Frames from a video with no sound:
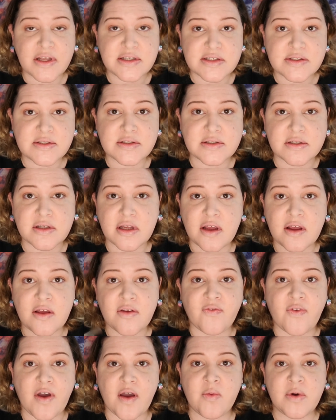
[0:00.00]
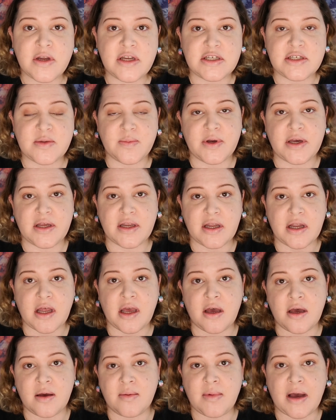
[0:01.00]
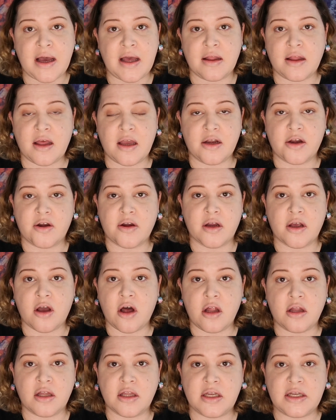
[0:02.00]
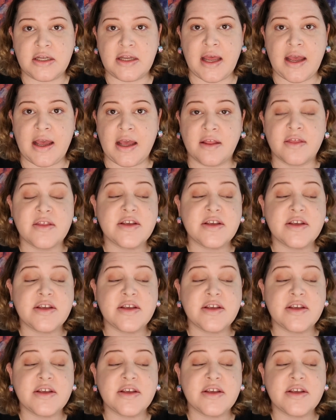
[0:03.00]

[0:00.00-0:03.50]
That's if I wanted to put eyeliner and call it a day.